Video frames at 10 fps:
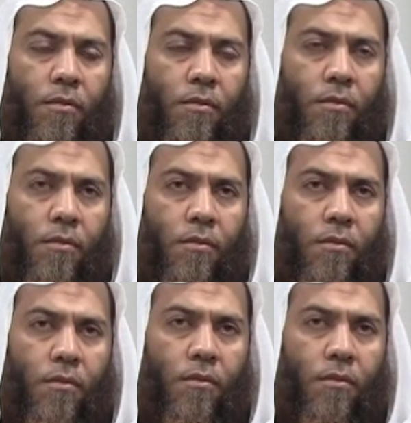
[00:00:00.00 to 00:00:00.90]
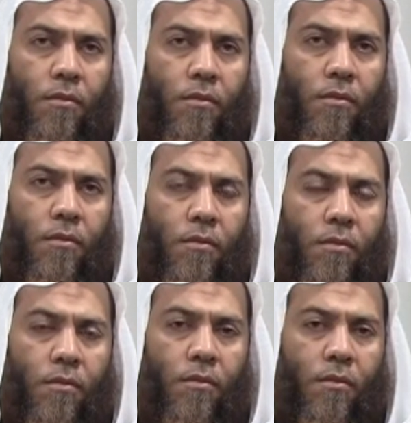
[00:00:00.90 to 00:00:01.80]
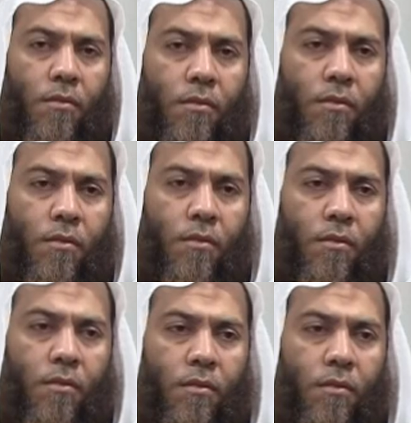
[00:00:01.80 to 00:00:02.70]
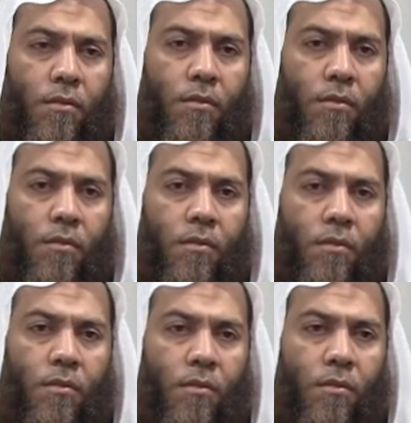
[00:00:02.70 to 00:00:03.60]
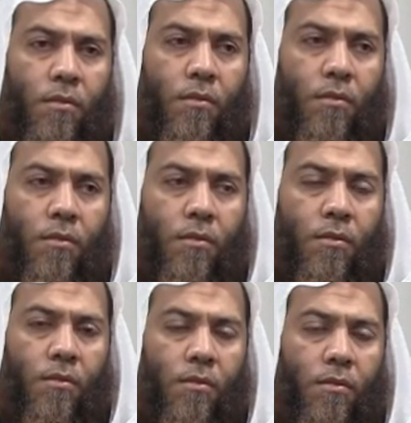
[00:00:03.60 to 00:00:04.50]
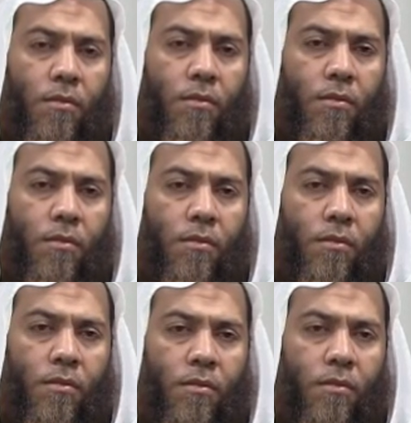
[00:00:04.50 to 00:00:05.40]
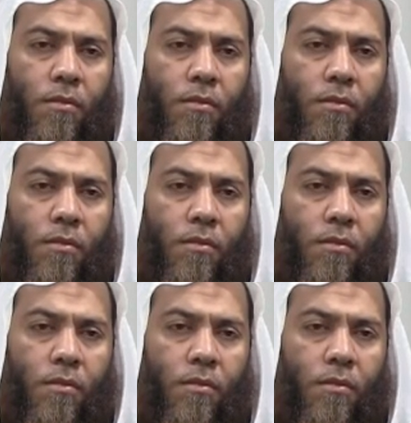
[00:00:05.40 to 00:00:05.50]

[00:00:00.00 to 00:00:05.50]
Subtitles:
(not speaking)